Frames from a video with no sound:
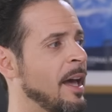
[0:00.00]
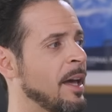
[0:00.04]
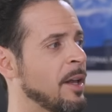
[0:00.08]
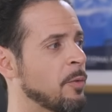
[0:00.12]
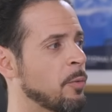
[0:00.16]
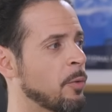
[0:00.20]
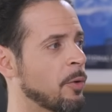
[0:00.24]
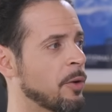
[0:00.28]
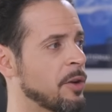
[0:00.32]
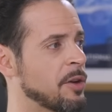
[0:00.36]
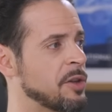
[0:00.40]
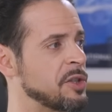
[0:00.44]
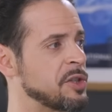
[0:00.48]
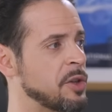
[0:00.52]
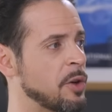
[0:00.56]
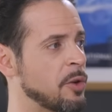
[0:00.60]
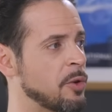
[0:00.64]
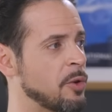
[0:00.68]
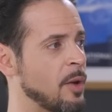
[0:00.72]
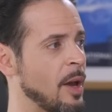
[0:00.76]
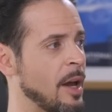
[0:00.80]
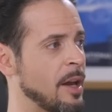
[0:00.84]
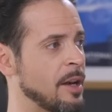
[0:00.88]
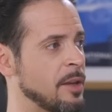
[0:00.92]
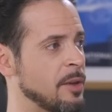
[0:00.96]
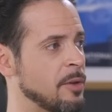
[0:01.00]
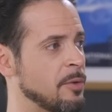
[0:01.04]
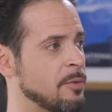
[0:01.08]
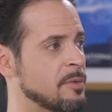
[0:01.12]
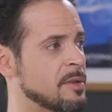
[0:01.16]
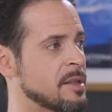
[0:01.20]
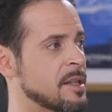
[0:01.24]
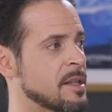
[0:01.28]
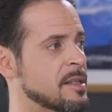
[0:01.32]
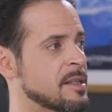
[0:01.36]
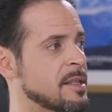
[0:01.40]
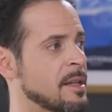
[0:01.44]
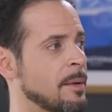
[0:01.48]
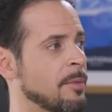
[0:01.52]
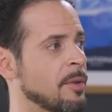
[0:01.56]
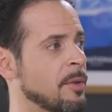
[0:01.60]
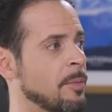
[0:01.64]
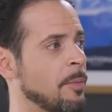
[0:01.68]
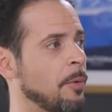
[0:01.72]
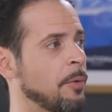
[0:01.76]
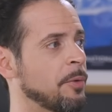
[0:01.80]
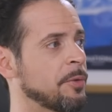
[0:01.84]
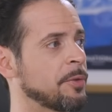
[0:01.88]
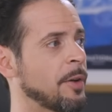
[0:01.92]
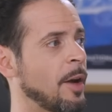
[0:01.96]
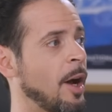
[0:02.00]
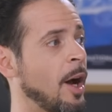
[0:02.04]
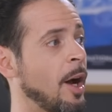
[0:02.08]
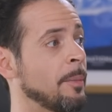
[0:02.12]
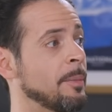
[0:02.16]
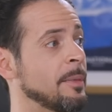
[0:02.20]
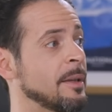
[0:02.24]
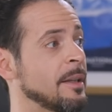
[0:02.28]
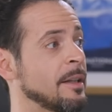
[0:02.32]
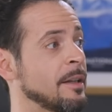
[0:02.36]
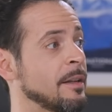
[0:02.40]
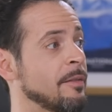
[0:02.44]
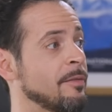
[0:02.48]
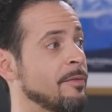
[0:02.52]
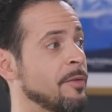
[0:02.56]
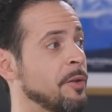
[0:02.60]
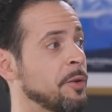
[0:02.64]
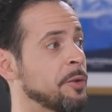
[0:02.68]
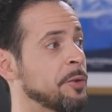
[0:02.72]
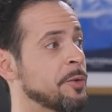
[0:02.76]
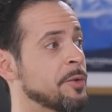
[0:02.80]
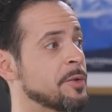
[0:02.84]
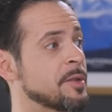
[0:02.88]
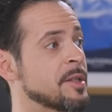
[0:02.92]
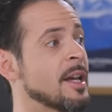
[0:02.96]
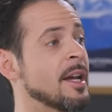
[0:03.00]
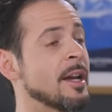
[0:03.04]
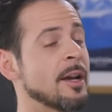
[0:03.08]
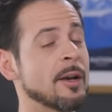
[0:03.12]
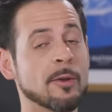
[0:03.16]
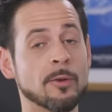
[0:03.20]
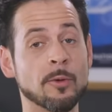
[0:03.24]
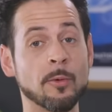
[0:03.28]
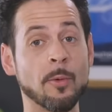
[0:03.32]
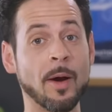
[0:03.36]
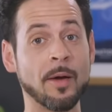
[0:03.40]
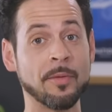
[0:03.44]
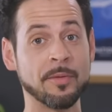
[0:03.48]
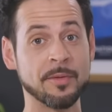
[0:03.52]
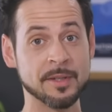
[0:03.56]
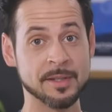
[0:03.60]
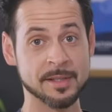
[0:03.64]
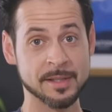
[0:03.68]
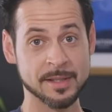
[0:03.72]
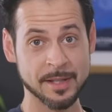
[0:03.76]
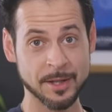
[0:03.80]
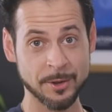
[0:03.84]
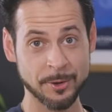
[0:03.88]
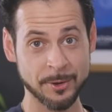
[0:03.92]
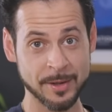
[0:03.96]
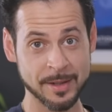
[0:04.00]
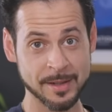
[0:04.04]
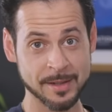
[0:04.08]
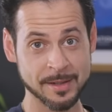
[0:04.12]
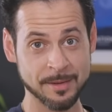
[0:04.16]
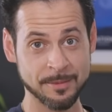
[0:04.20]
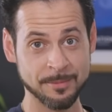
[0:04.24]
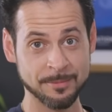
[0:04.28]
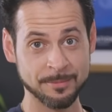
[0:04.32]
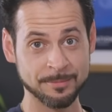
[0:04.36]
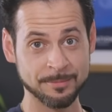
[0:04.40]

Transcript: and we're gonna show you how to use some of the most commonly filters throughout this series.